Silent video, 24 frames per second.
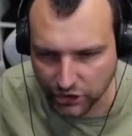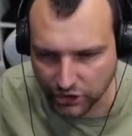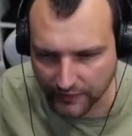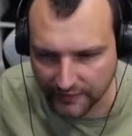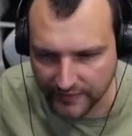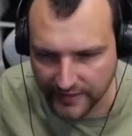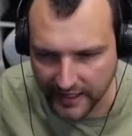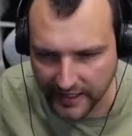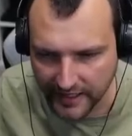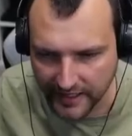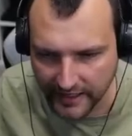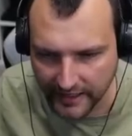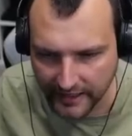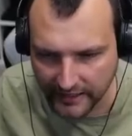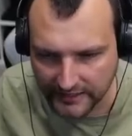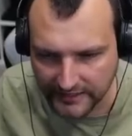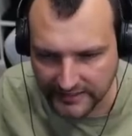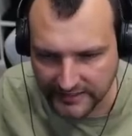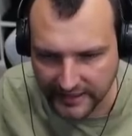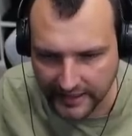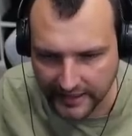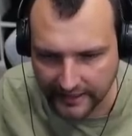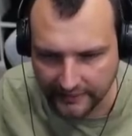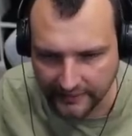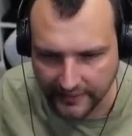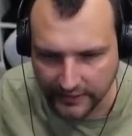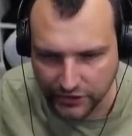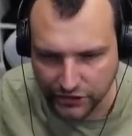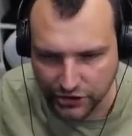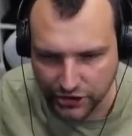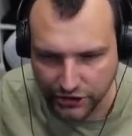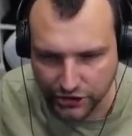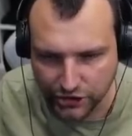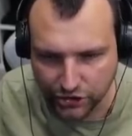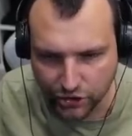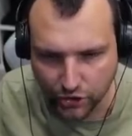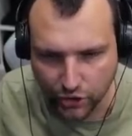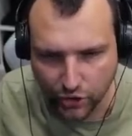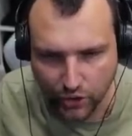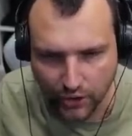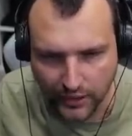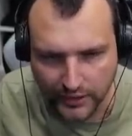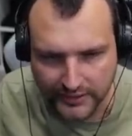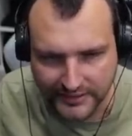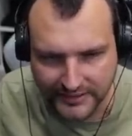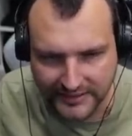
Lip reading: of the ELC even just got